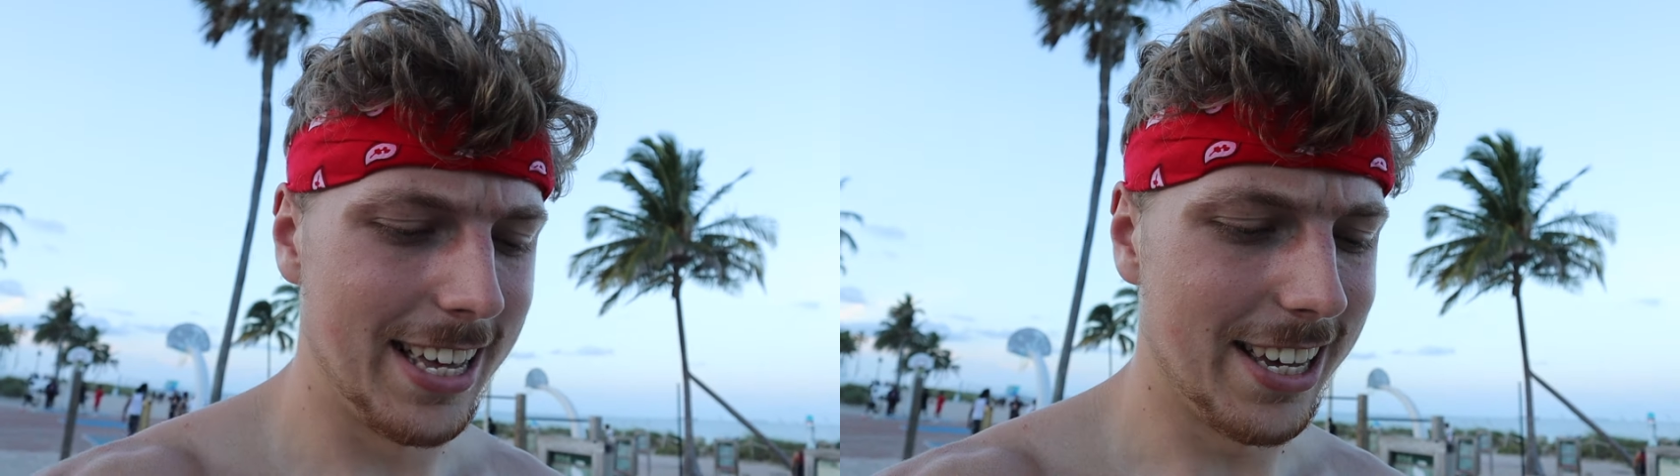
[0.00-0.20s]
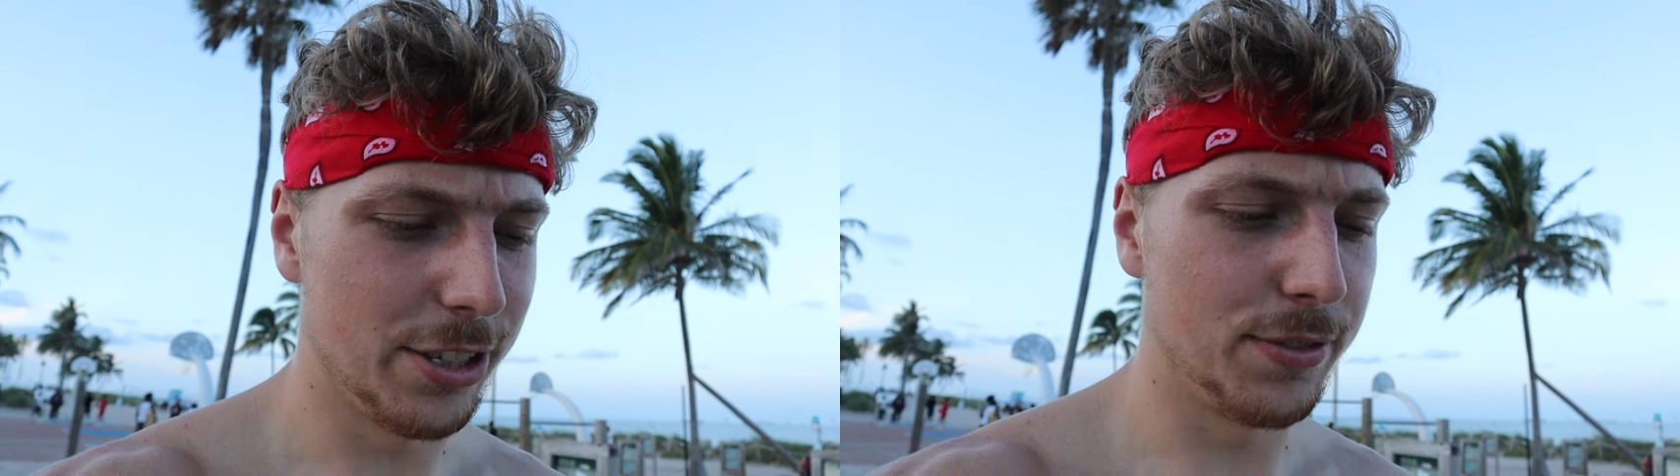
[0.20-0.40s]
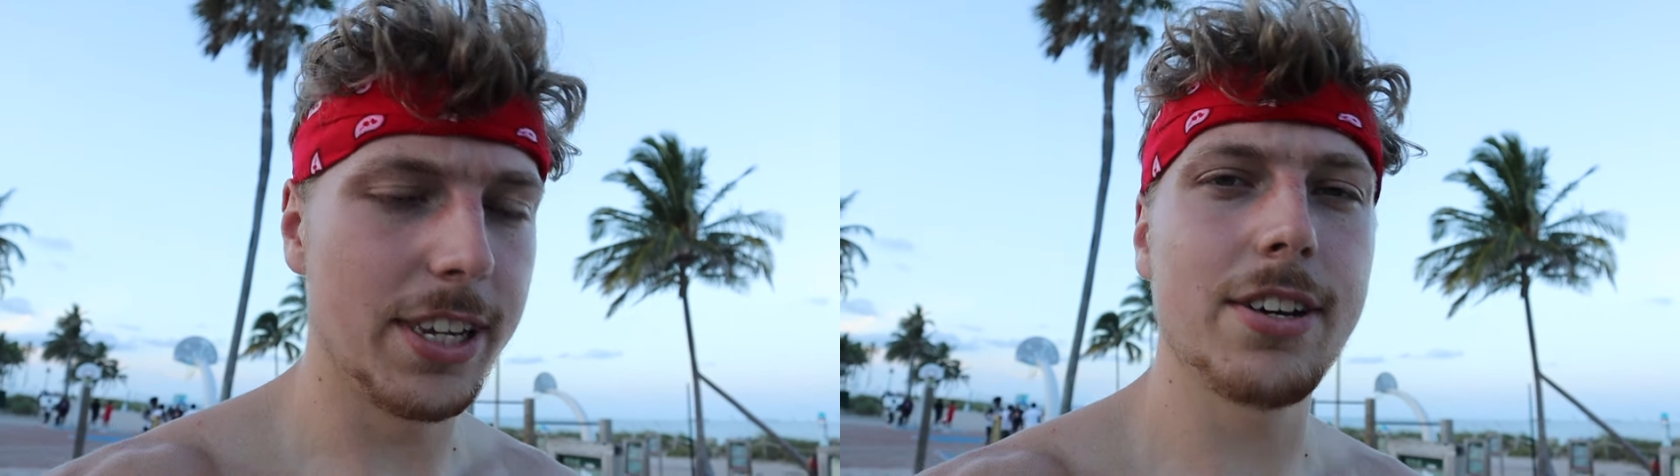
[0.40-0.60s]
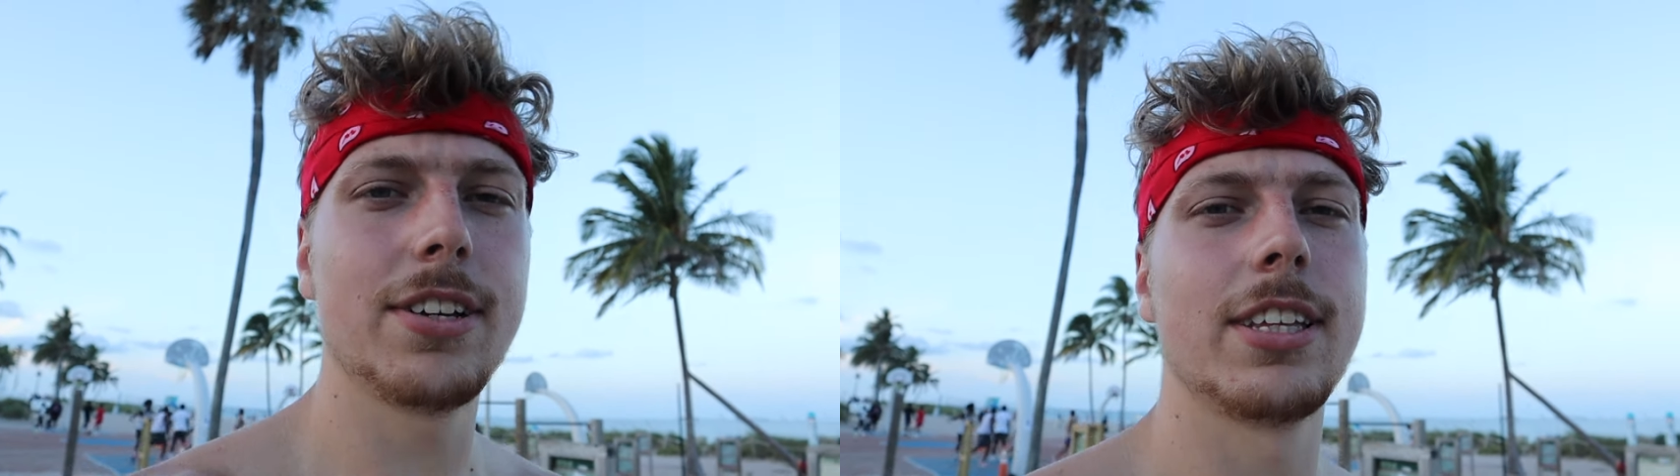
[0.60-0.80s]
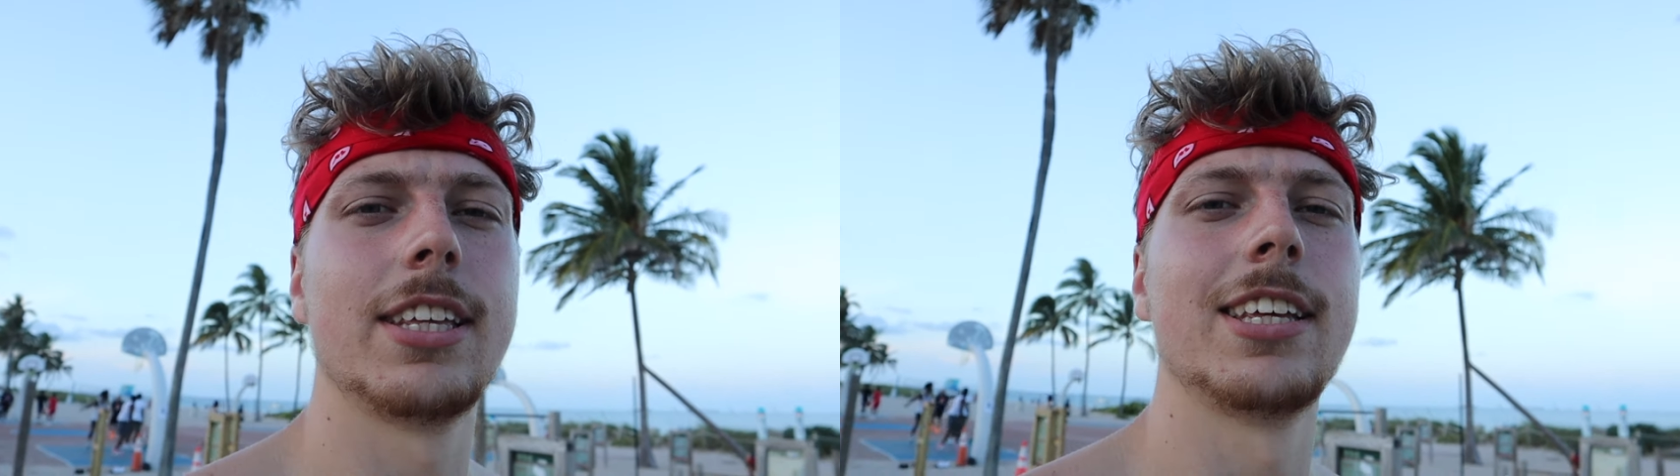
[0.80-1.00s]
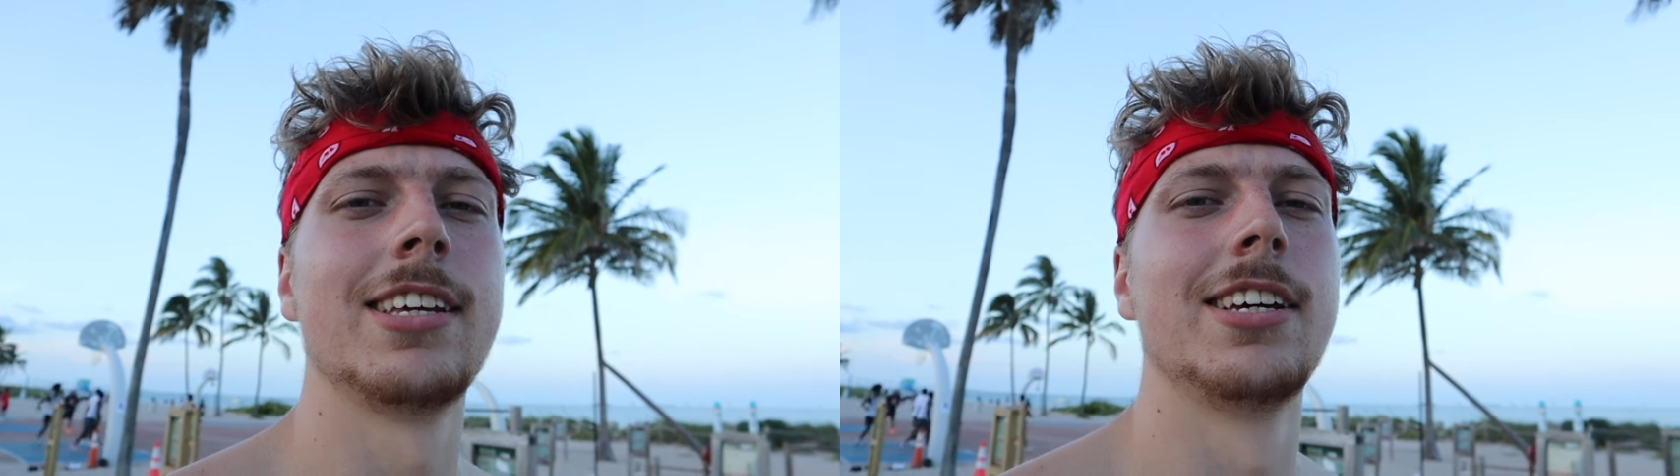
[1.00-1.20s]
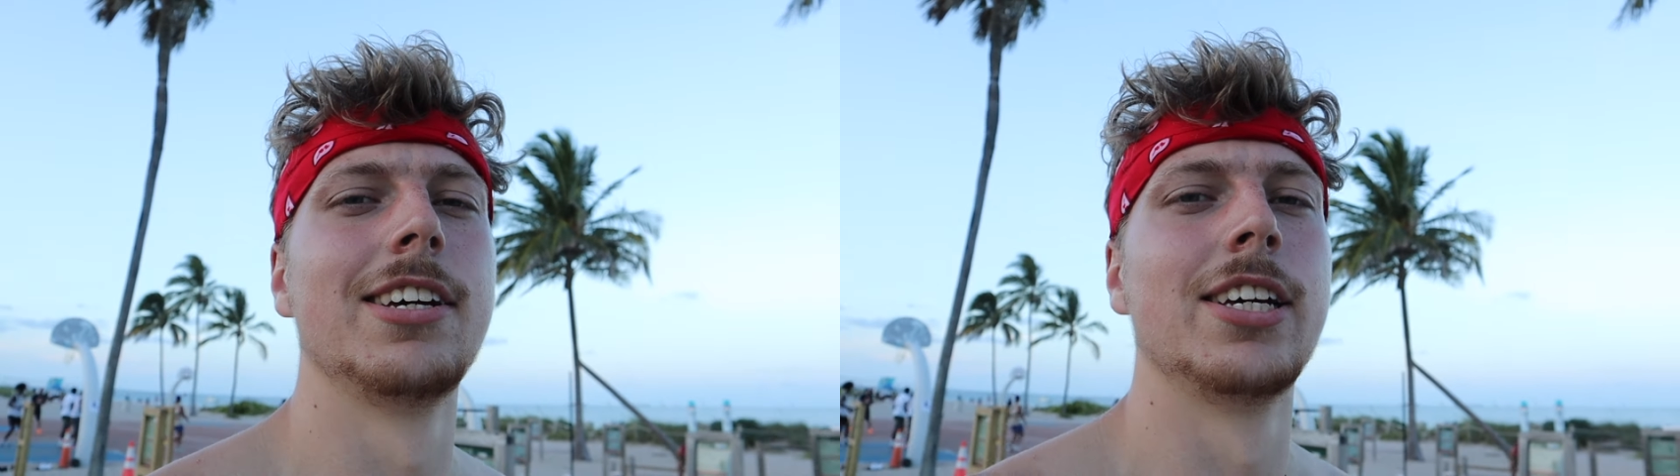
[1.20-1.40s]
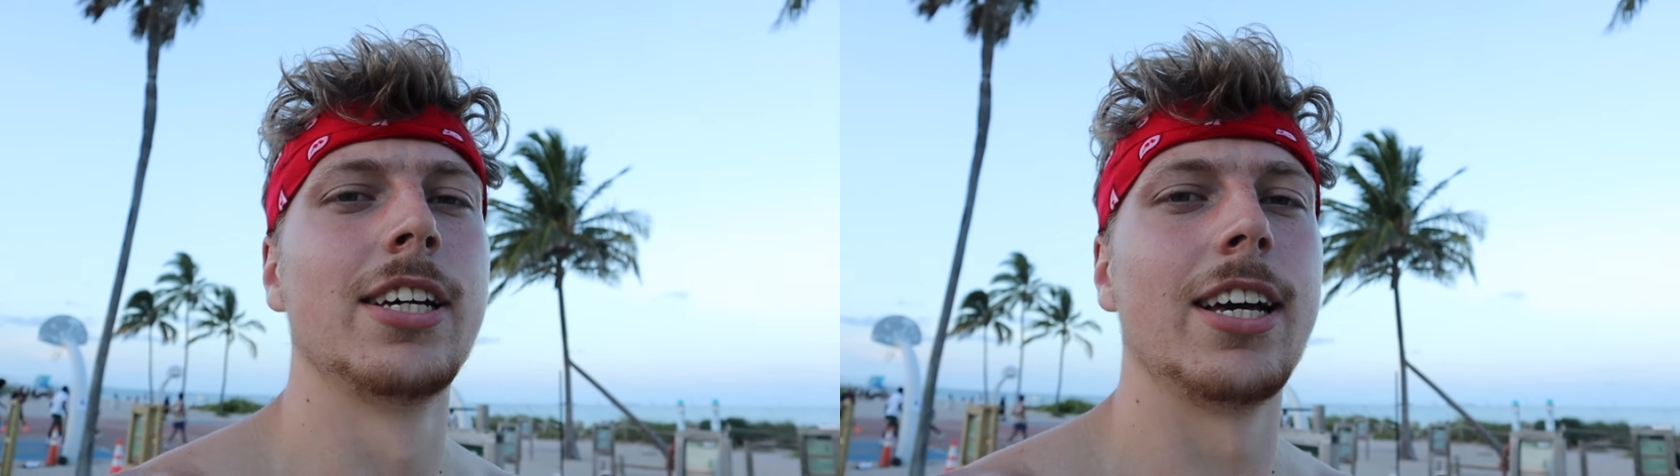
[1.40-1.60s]
As of now,
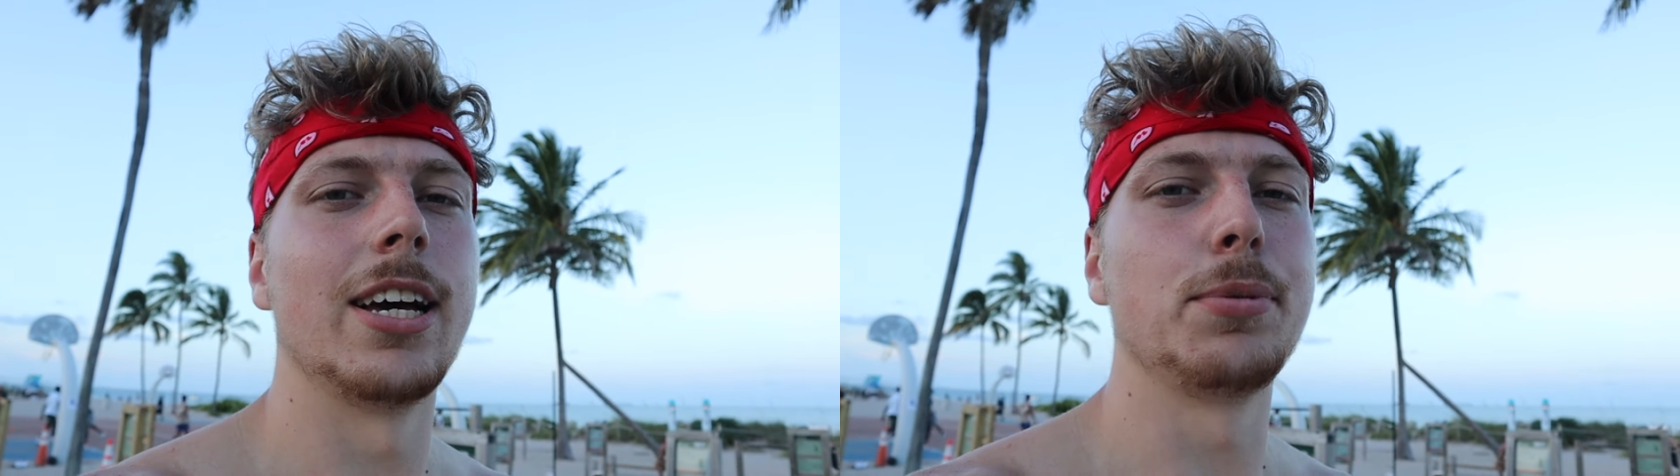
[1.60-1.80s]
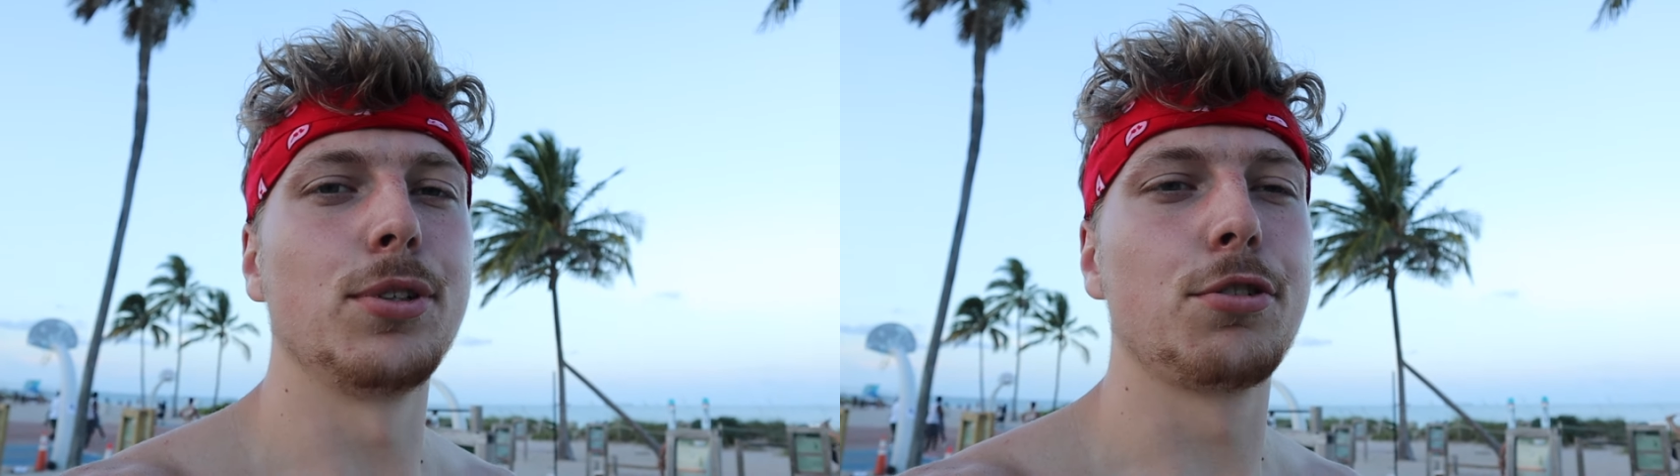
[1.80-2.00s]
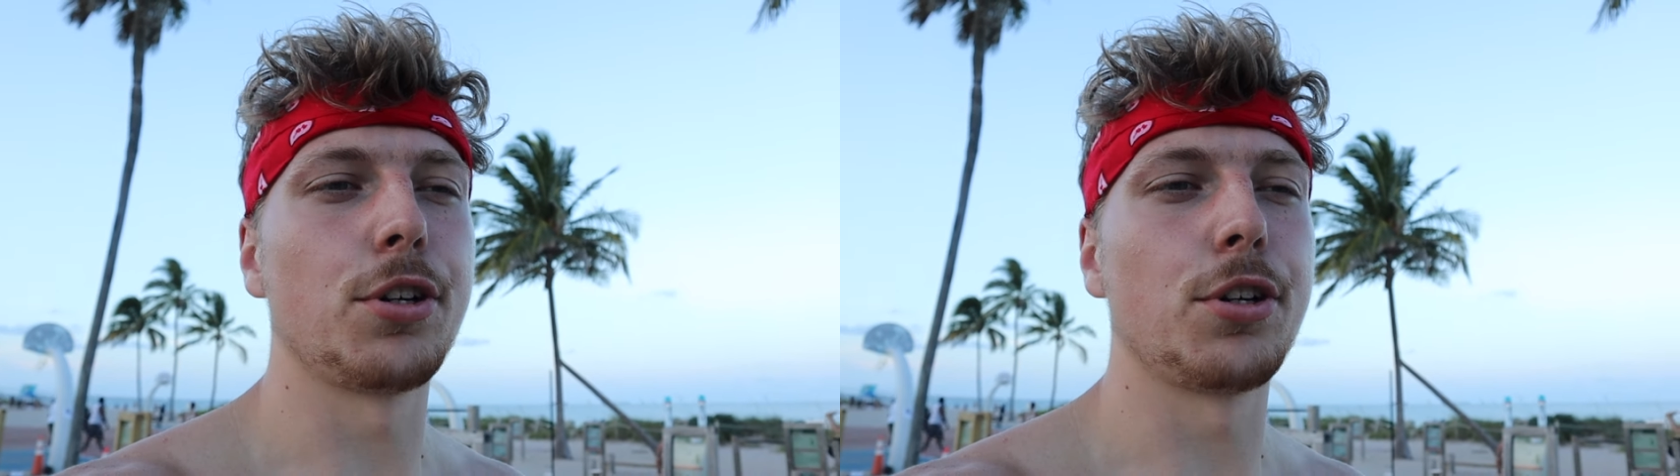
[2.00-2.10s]
absolutely